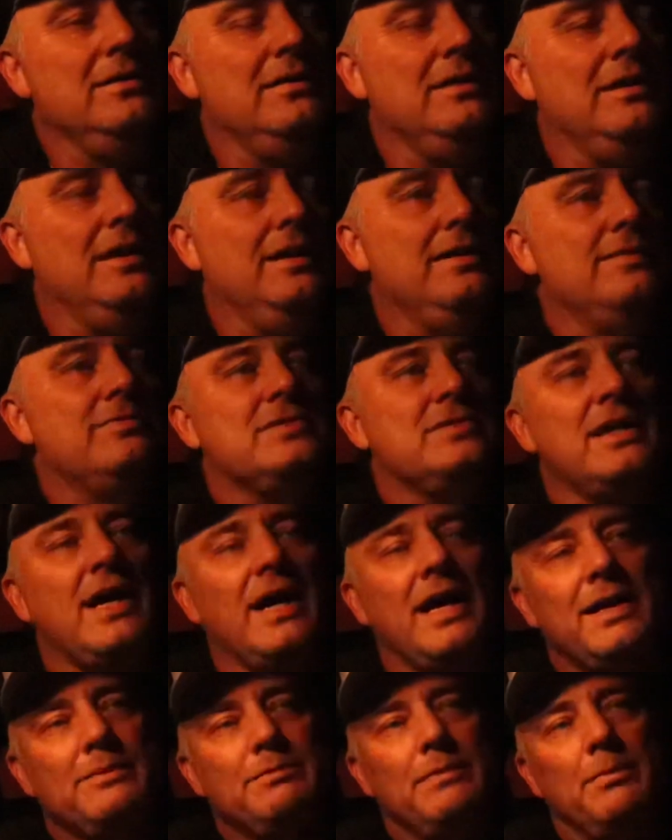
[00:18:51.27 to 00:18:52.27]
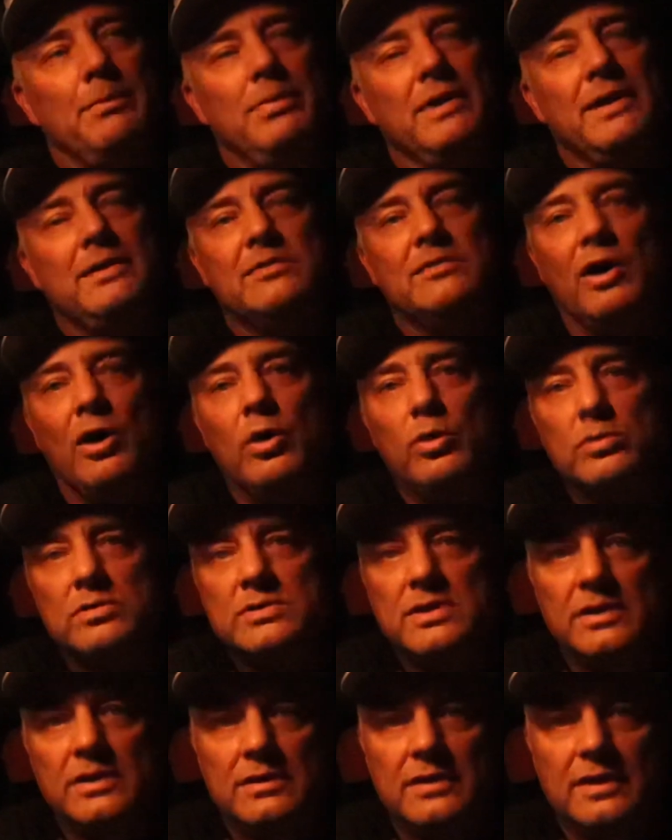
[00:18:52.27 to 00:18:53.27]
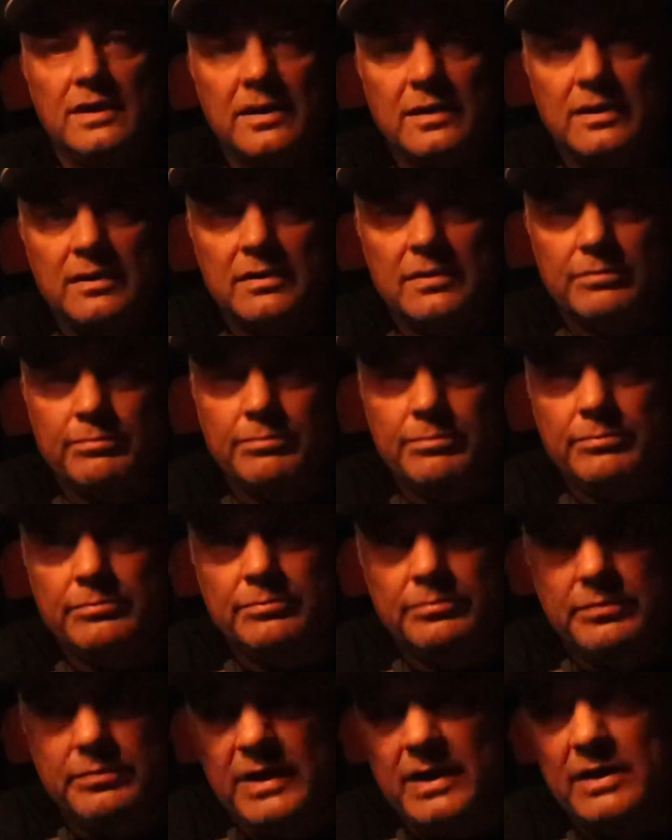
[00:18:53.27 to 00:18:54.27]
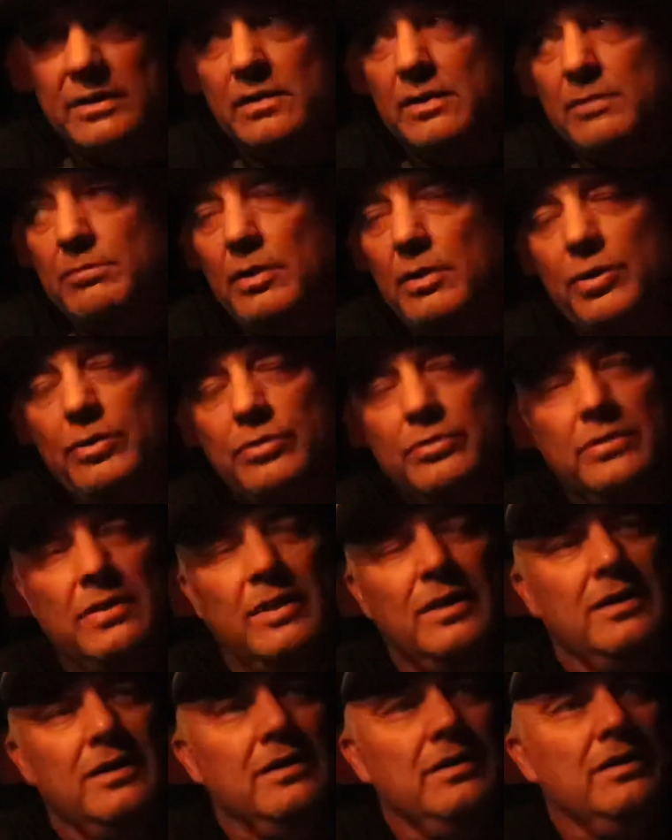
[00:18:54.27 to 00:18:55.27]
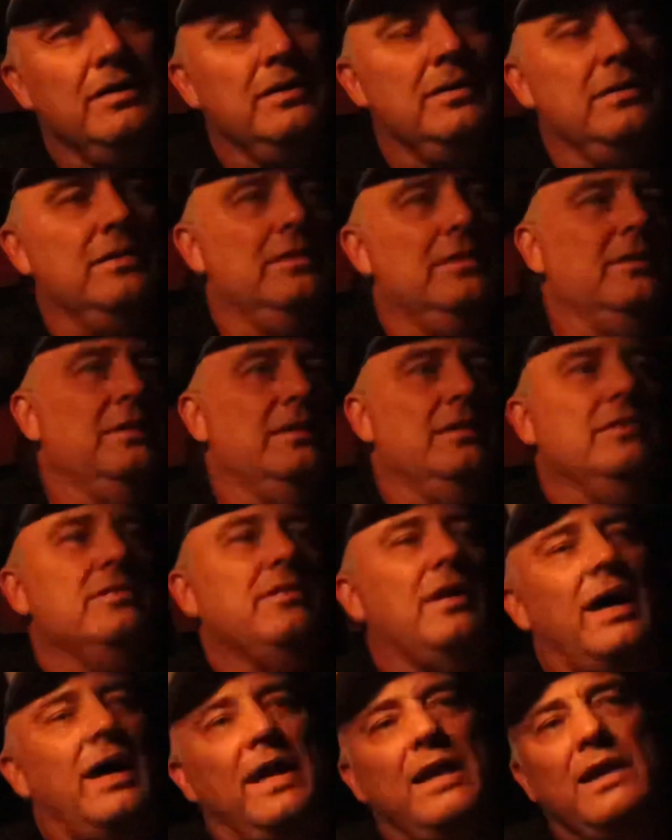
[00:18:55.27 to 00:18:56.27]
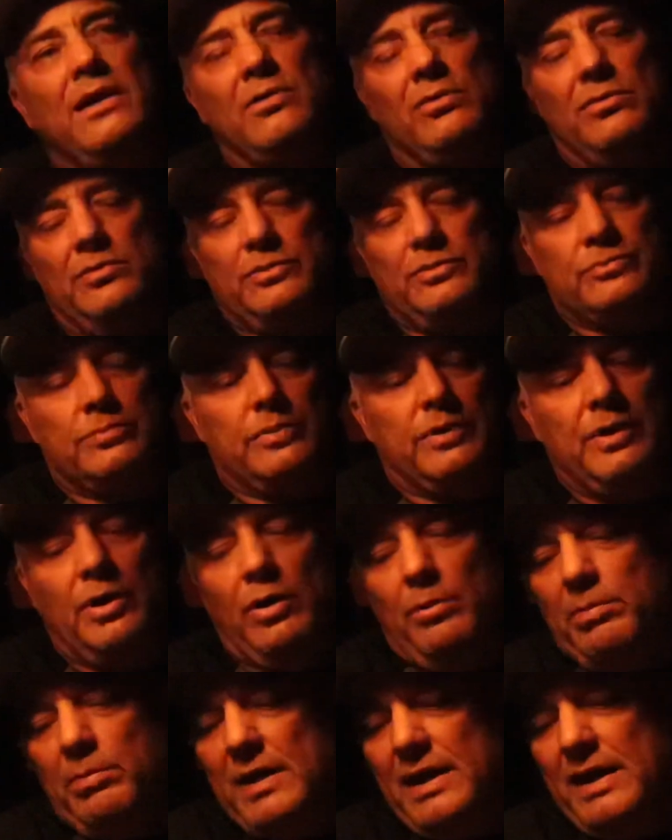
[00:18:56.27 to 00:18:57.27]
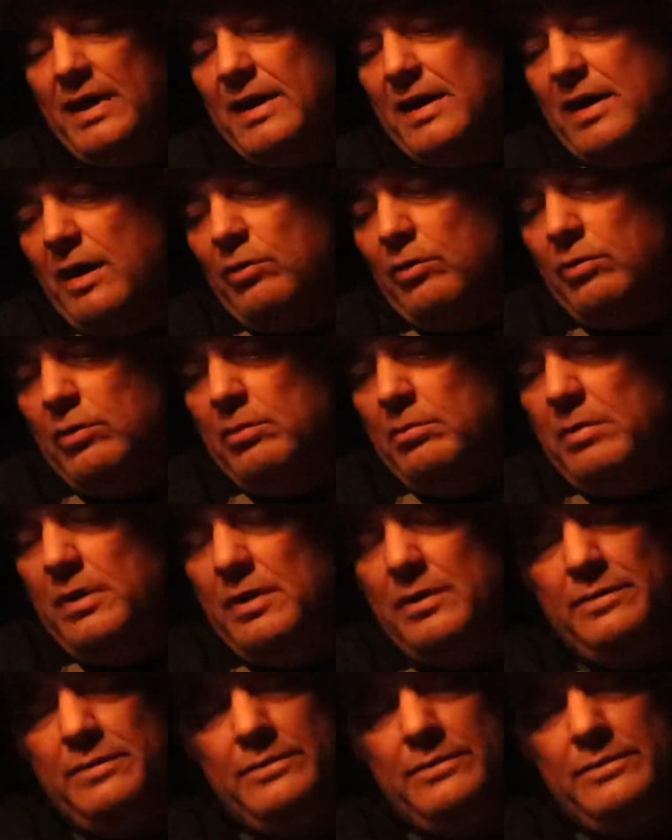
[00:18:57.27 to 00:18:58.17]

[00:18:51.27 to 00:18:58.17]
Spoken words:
Left side, my big toe was hitting the end of the boot. The ankle is real big on them.